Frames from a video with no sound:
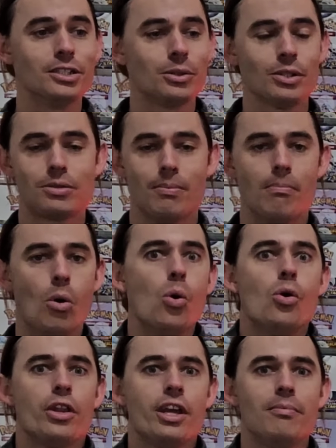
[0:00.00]
So it's
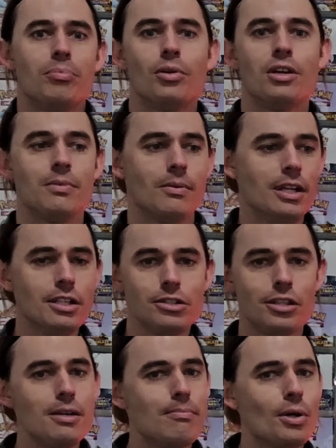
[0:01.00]
more than premium. It
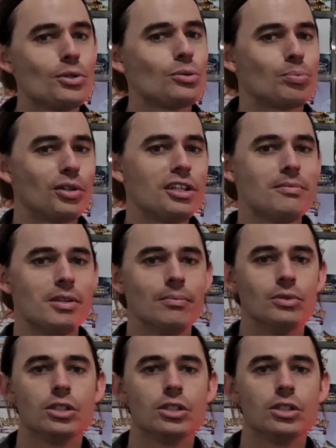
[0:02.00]
is the most premium.